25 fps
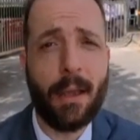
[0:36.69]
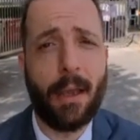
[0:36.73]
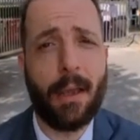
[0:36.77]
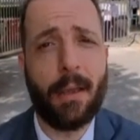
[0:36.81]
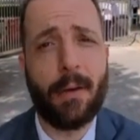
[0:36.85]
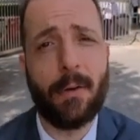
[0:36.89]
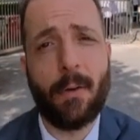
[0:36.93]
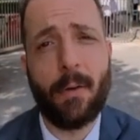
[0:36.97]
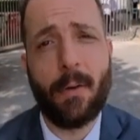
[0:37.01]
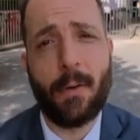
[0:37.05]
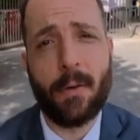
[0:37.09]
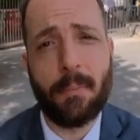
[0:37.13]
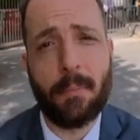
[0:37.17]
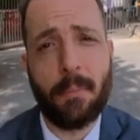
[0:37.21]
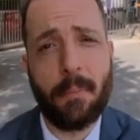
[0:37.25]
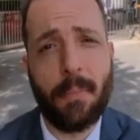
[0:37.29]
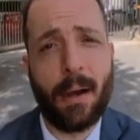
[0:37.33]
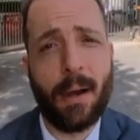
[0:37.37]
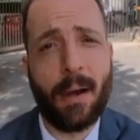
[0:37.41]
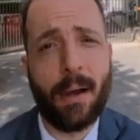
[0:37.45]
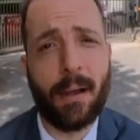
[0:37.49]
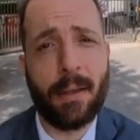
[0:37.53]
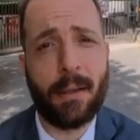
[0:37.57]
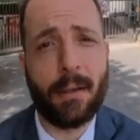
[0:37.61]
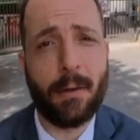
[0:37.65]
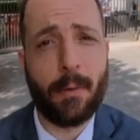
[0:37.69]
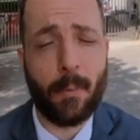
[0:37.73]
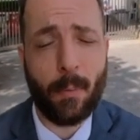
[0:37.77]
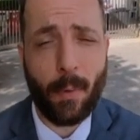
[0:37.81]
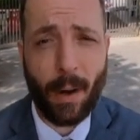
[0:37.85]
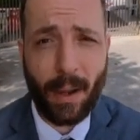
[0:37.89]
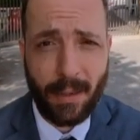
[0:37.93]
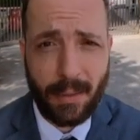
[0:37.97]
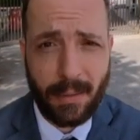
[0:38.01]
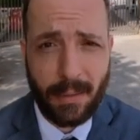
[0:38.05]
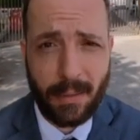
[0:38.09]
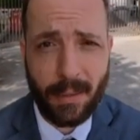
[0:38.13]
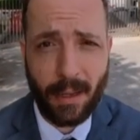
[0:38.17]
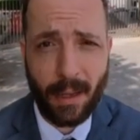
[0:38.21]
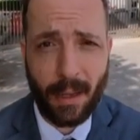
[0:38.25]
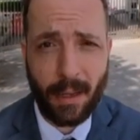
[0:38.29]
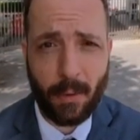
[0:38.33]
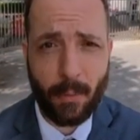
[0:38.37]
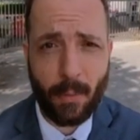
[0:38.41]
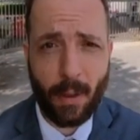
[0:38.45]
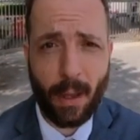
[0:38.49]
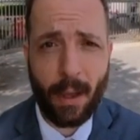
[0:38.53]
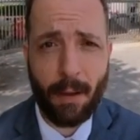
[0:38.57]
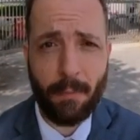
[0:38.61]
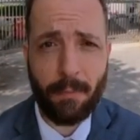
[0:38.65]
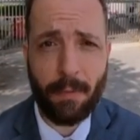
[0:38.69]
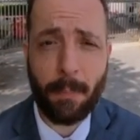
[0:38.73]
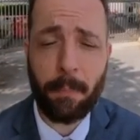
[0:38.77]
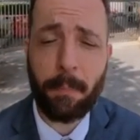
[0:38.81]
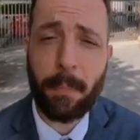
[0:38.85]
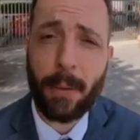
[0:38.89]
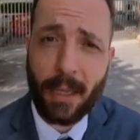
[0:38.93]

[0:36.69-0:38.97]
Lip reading: and on my right side you have the